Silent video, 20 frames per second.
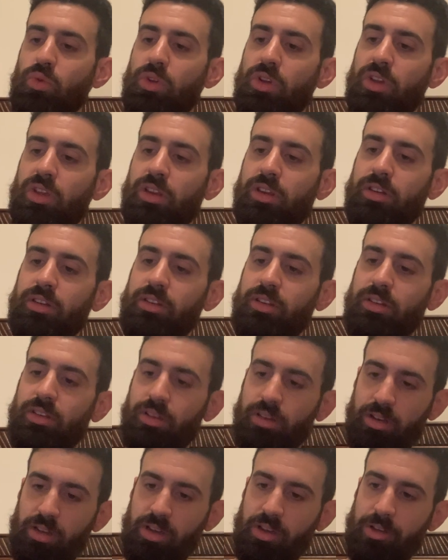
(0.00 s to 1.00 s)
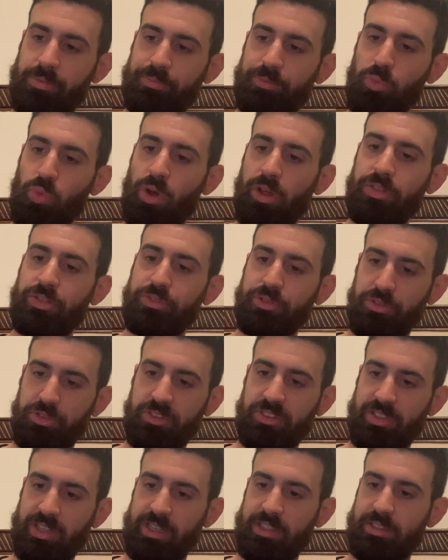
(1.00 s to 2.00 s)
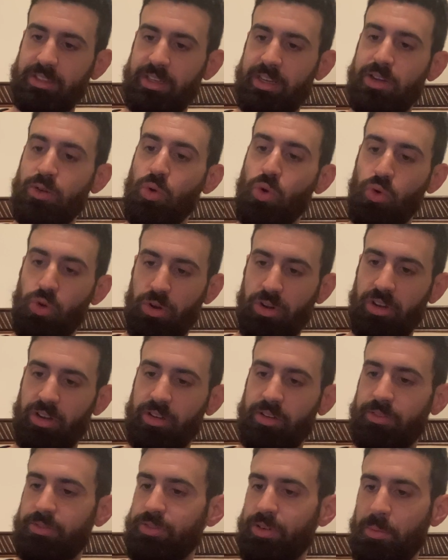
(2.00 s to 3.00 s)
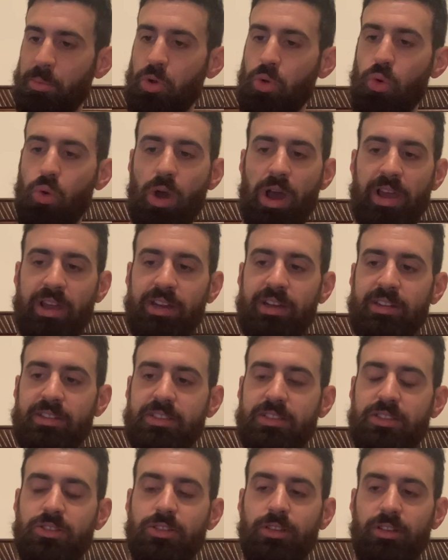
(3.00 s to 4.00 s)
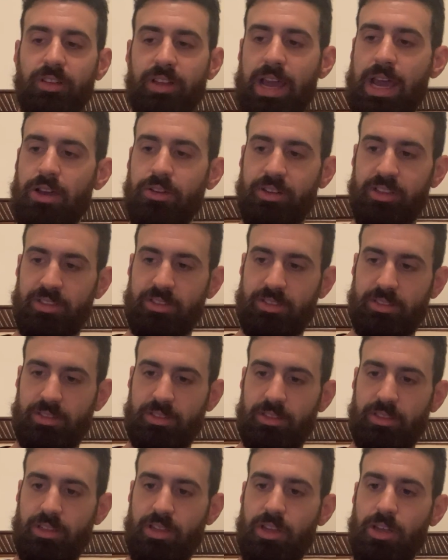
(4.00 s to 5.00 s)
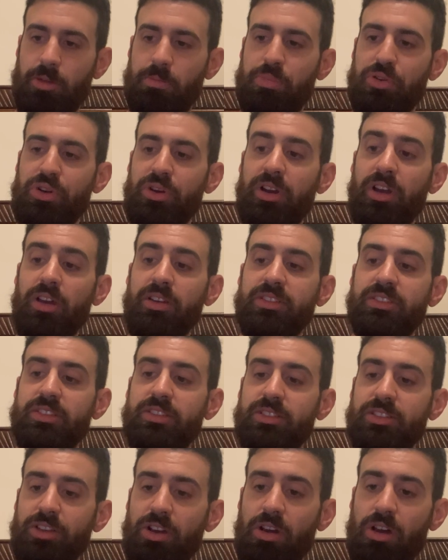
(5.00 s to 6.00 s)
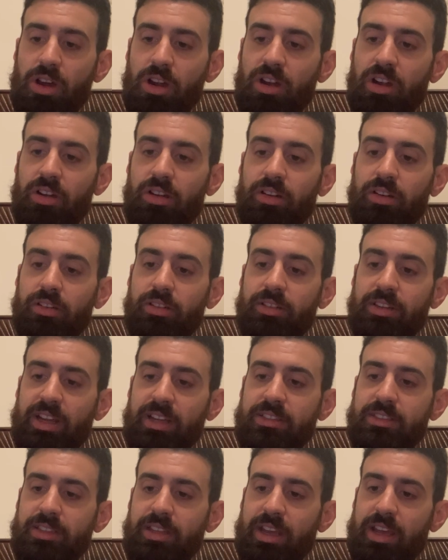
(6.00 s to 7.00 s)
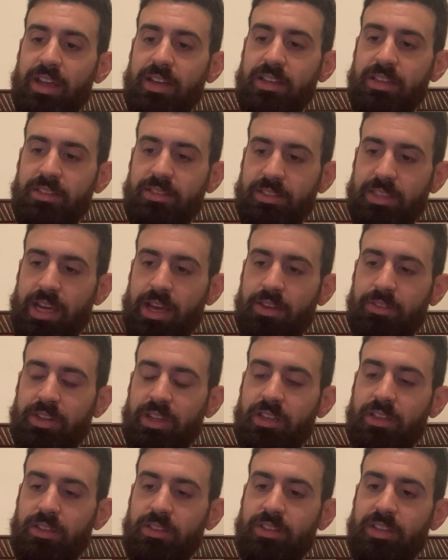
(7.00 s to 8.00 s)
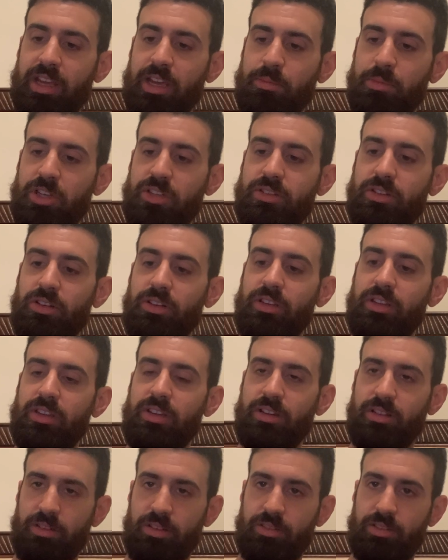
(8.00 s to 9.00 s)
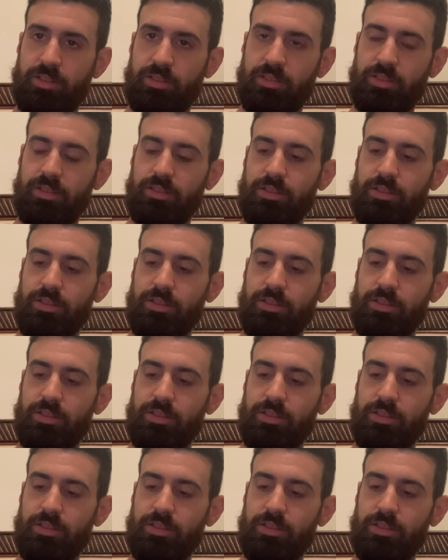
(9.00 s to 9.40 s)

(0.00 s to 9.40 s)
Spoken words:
in 1 through 6 in order from quietest to loudest. Put a star next to any sound that could damage your ears.